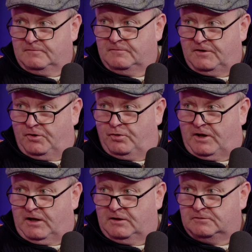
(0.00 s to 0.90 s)
You know
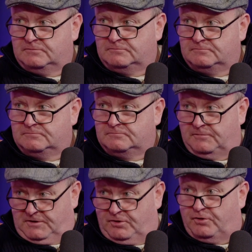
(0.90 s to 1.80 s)
that?
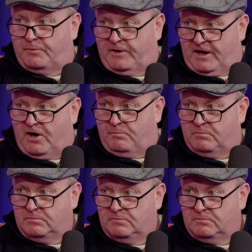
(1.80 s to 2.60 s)
Well, you know the way I am.